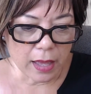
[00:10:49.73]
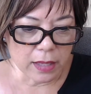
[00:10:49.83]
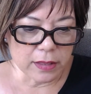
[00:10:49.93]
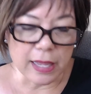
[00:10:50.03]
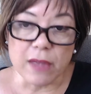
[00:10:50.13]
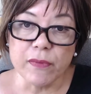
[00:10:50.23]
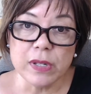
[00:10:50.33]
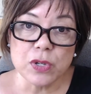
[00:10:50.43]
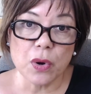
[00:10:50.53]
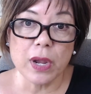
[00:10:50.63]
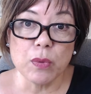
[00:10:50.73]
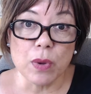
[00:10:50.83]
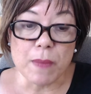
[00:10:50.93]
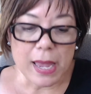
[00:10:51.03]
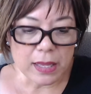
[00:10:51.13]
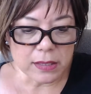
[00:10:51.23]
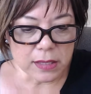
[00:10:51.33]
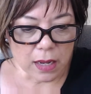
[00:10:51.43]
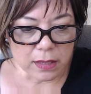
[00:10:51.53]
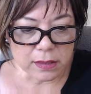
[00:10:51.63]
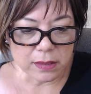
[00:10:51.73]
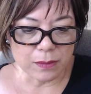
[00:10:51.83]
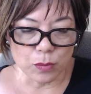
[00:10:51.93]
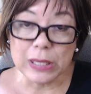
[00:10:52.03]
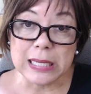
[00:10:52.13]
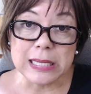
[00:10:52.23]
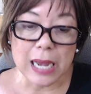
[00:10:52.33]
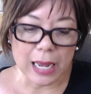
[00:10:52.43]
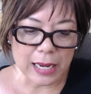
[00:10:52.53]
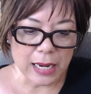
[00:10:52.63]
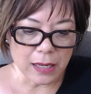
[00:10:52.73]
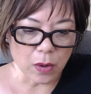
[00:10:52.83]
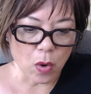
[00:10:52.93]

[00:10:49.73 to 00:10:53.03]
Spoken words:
The inventory remains really tight.